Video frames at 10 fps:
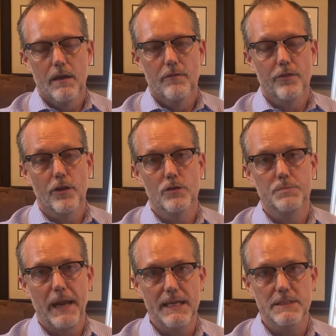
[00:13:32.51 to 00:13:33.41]
For those
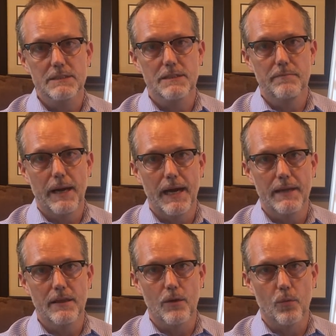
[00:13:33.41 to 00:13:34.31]
patients of mine
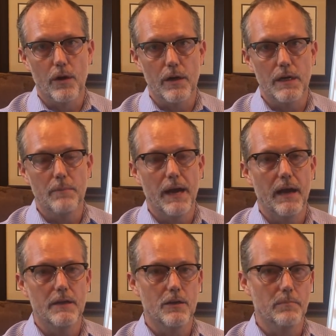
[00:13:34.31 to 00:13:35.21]
that are worried
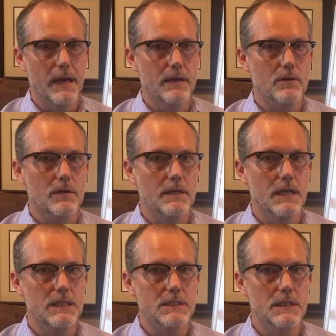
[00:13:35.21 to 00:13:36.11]
about your medical
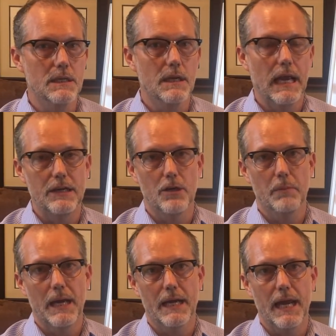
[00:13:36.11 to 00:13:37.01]
condition and your
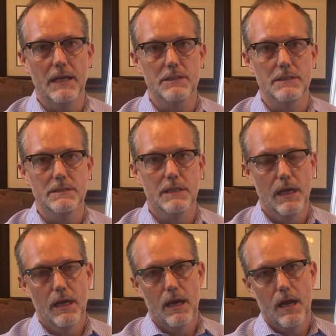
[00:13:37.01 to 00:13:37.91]
medications,
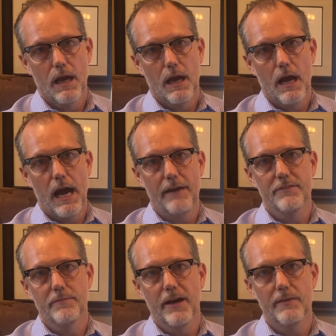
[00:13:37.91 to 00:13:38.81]
I have
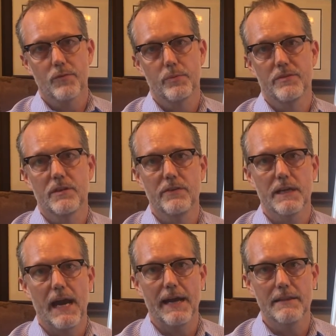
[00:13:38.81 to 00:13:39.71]
developed specific
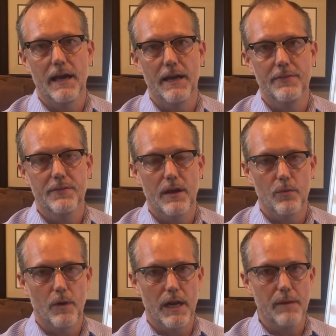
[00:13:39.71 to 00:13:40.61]
guidelines on
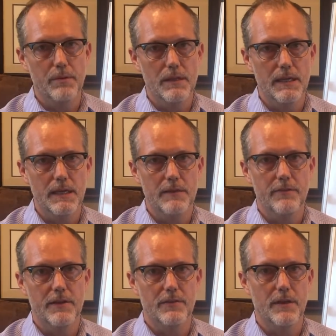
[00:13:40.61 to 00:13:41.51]
what I believe
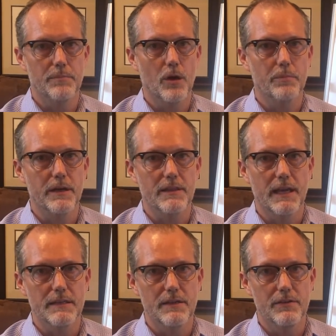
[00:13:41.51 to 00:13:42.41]
is the appropriate
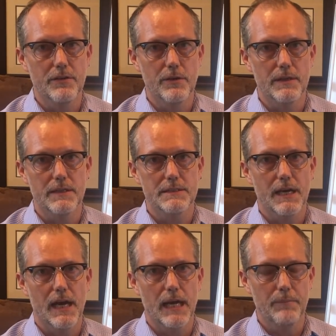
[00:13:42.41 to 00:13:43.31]
thing to do at this
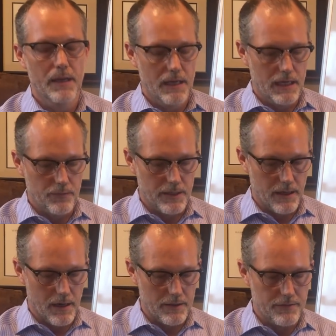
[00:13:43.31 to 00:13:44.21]
time in
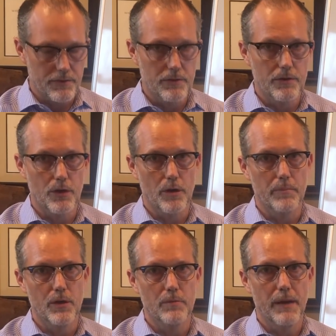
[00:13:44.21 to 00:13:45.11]
regards to your
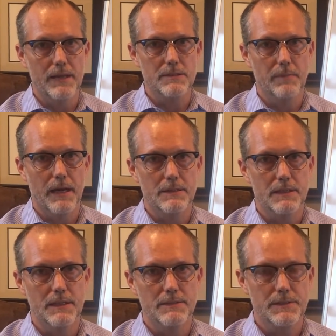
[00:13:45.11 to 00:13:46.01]
immune-based
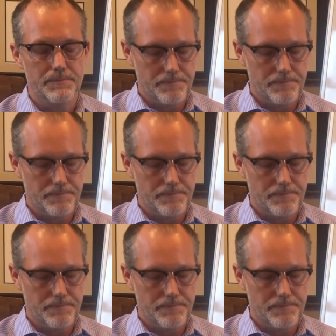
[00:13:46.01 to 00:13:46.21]
medicines